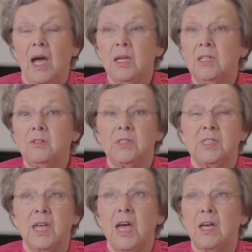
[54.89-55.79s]
I could have
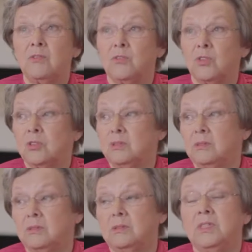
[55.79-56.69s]
sat for
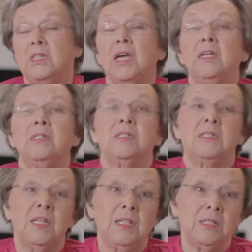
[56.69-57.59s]
days
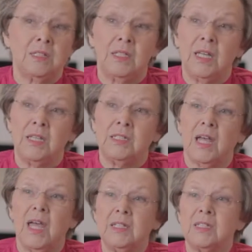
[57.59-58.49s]
and days and days.
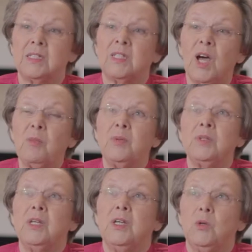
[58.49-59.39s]
I had to stop and
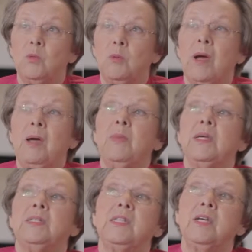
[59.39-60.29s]
remind
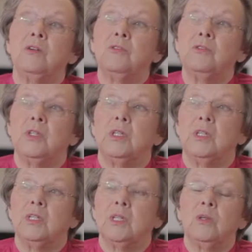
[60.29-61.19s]
myself,
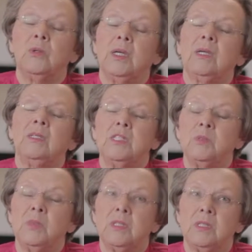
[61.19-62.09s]
okay,
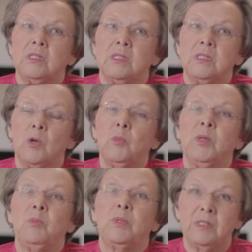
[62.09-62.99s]
Elizabeth, this is old
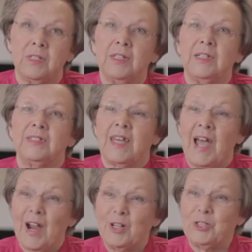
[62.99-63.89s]
people and they're getting
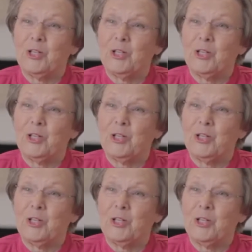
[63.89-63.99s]
tired.